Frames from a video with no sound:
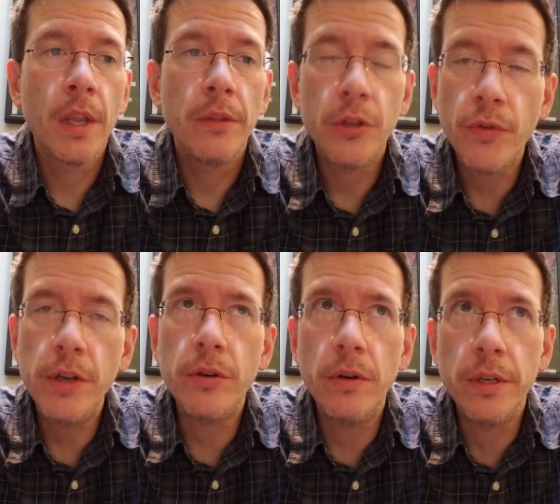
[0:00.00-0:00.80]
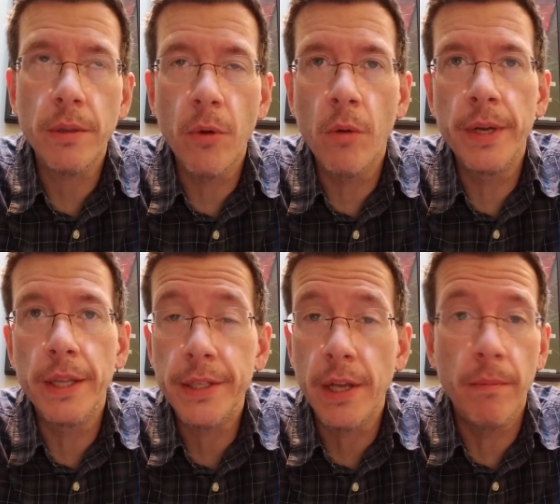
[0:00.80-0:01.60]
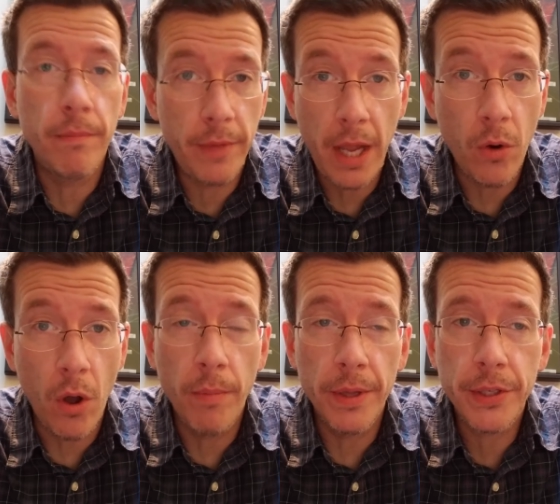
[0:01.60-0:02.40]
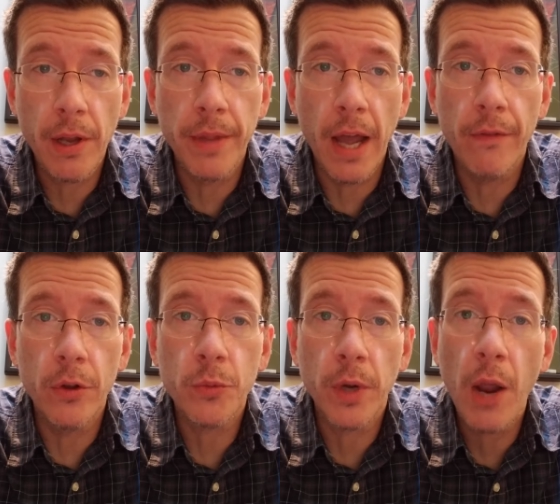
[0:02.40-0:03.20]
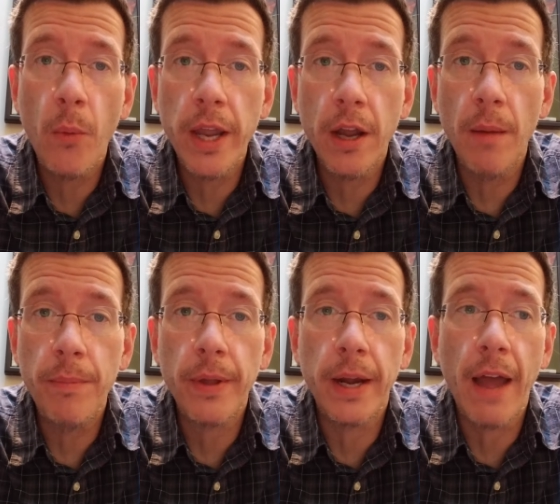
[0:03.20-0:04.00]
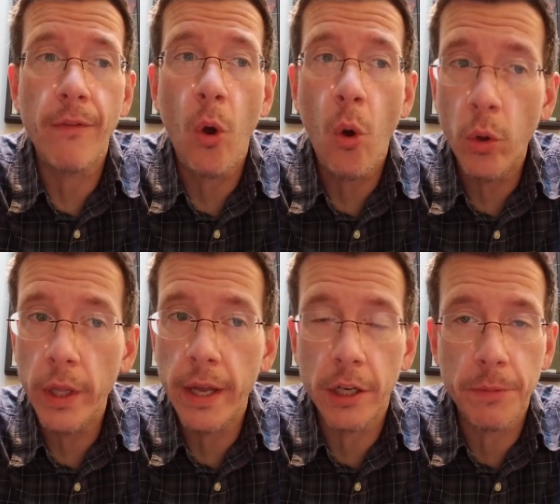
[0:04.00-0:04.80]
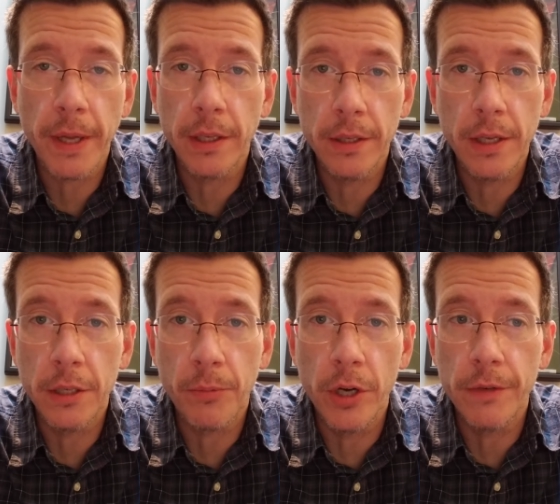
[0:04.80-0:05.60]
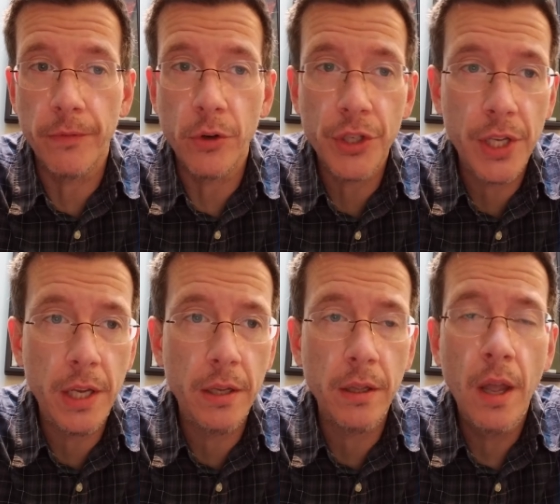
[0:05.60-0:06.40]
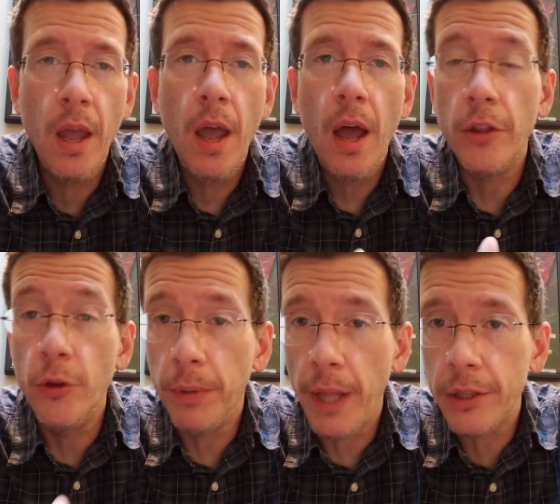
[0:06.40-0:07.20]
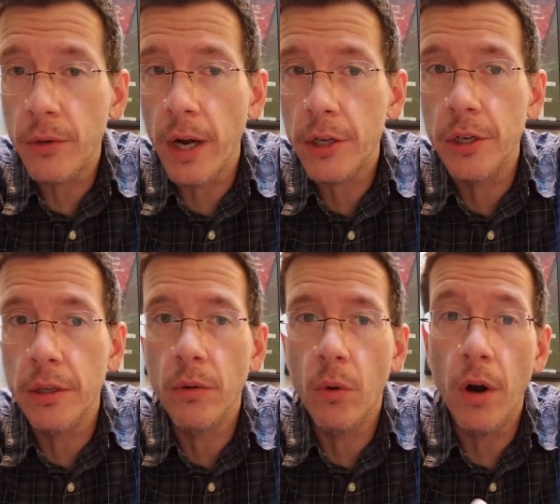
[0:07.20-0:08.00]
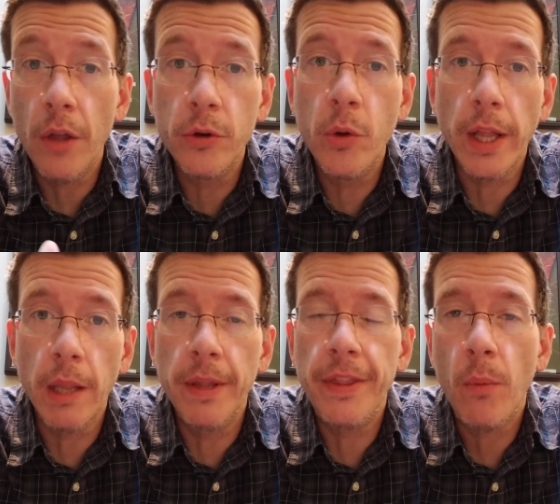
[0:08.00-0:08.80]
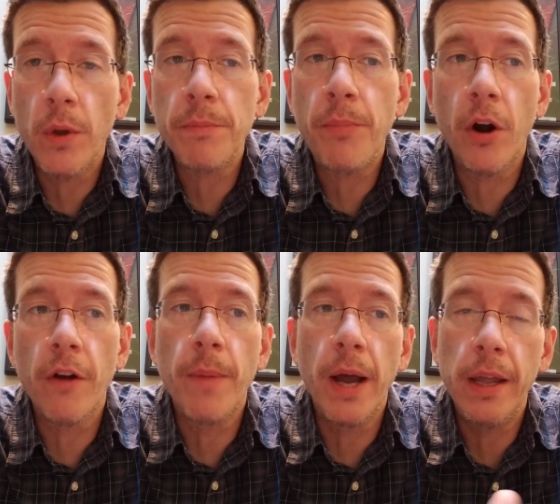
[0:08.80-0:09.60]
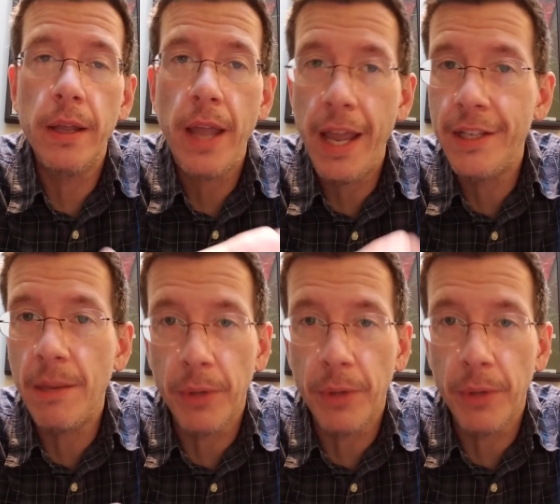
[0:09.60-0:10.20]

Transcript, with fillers: The Stranger is the moment in some, not all, but some novels when I wake up and have a wholly unexpected inspiration for a scene, a new plot direction, or other new element that wasn't part of my hazy